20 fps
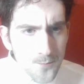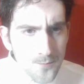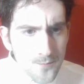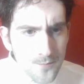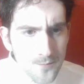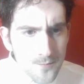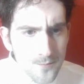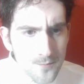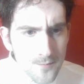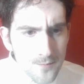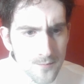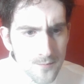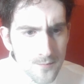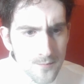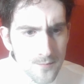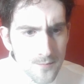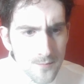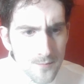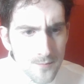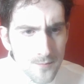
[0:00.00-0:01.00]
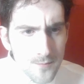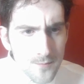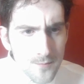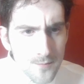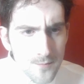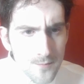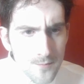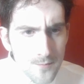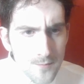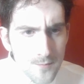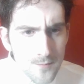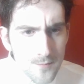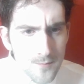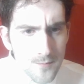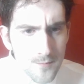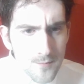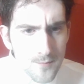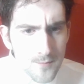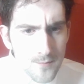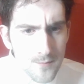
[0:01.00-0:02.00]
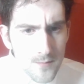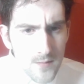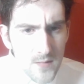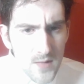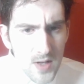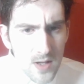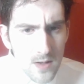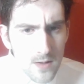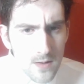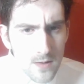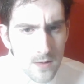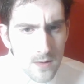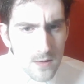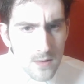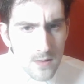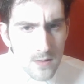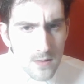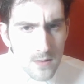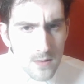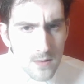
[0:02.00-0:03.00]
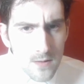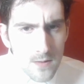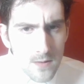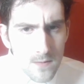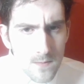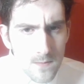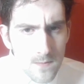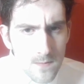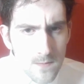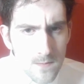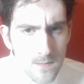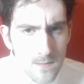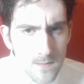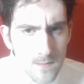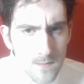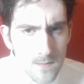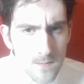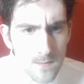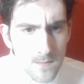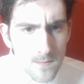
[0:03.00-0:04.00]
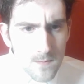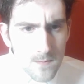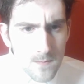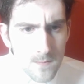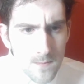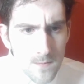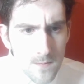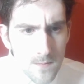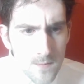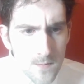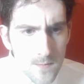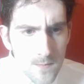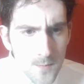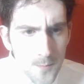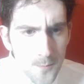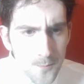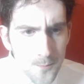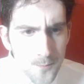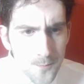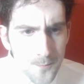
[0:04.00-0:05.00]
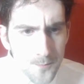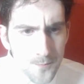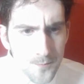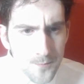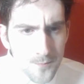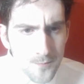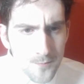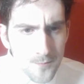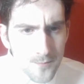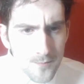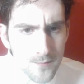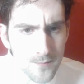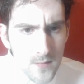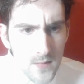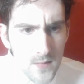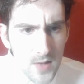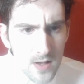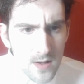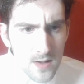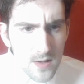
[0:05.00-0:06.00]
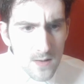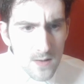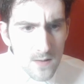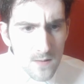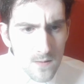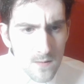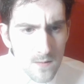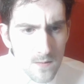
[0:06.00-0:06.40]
[no speech]